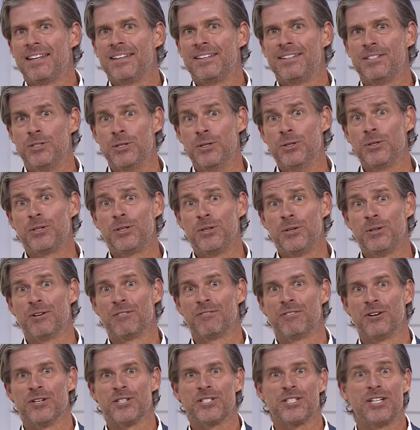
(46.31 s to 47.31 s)
Duke
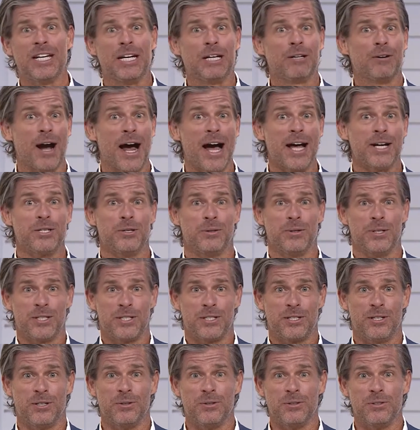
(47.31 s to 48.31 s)
University graduate
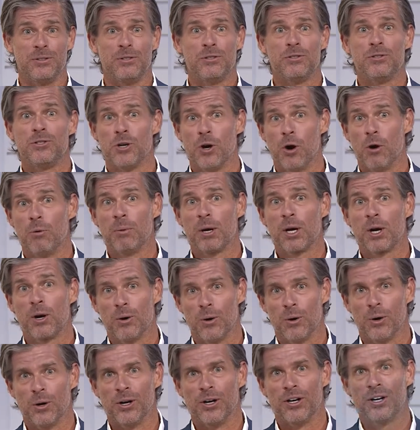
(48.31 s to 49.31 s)
student Joe
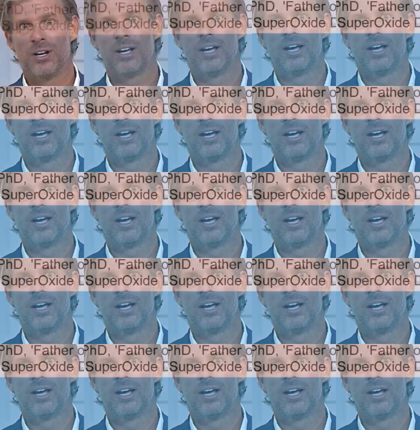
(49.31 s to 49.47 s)
McCord,